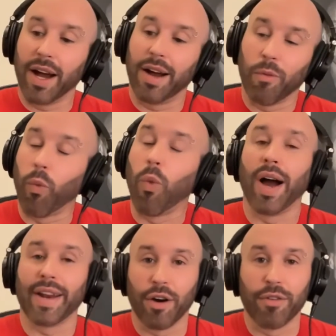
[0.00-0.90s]

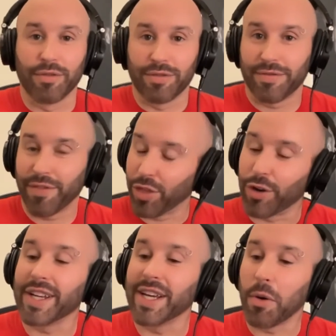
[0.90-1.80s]
one of
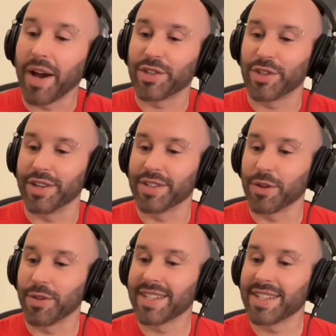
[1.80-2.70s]
30 questions.
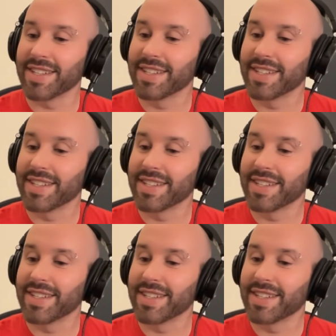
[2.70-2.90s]
So this is.